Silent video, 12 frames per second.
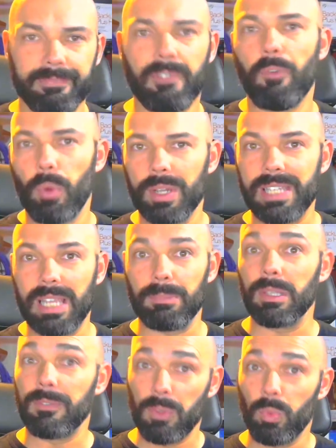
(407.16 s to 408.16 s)
for
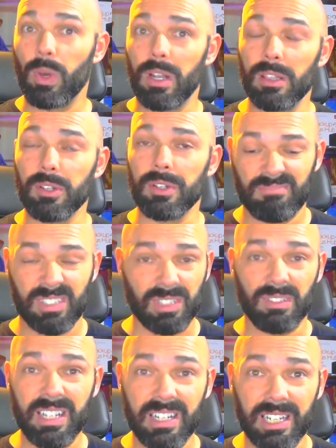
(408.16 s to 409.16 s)
example, if you want to learn
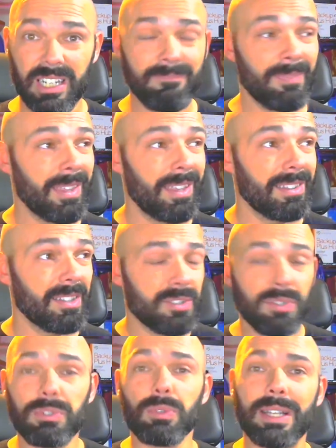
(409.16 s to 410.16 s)
Solidity,
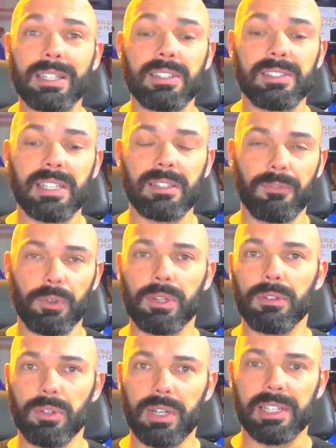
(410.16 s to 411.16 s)
there's no direct incentive for
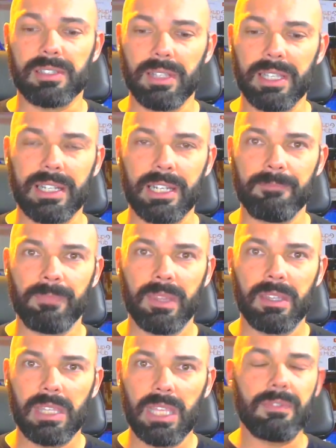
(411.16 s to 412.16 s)
you learning Solidity,
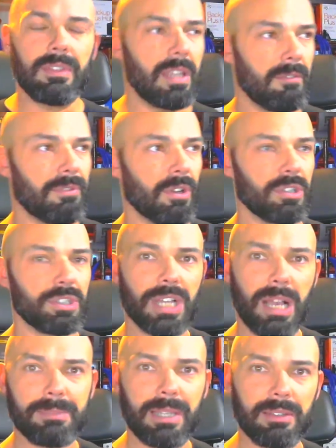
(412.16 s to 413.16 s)
even if there are
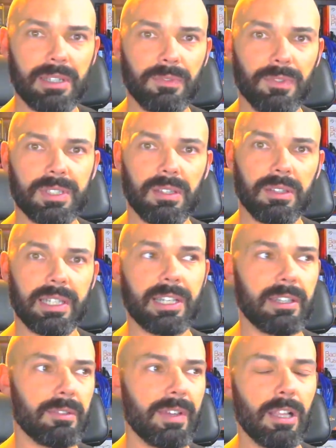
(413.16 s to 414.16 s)
jobs out there for
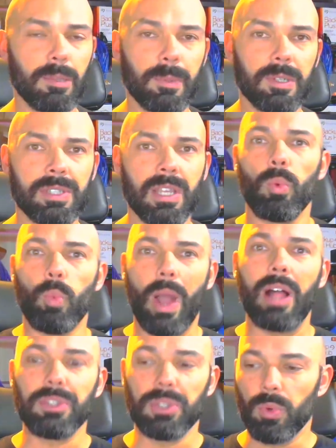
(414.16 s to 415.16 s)
Solidity developers
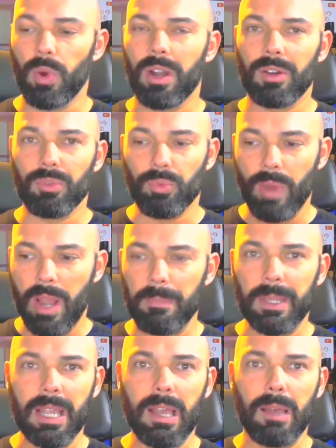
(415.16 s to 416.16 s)
while you are
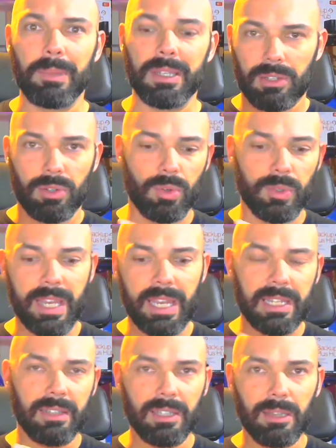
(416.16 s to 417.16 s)
ramping up and
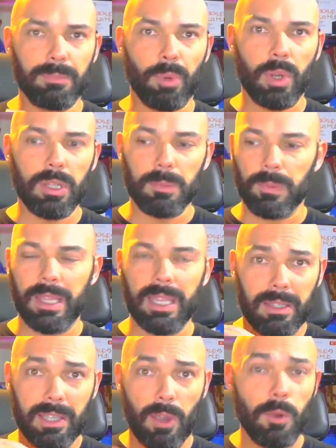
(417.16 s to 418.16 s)
creating little
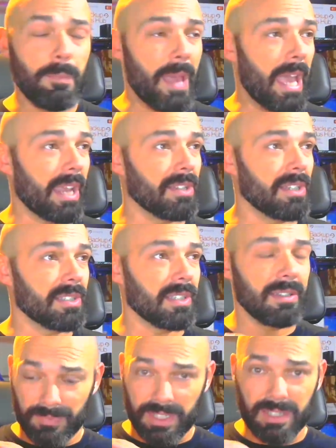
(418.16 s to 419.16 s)
boilerplate code packages
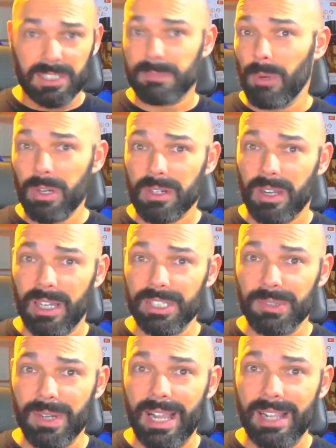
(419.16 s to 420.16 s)
and smart
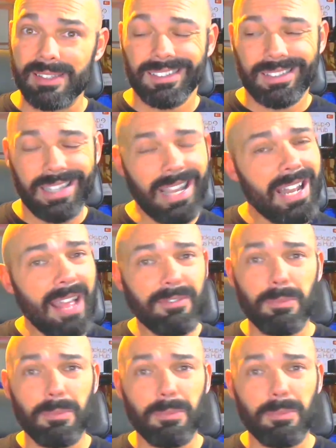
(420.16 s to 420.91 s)
contracts. You kind of have to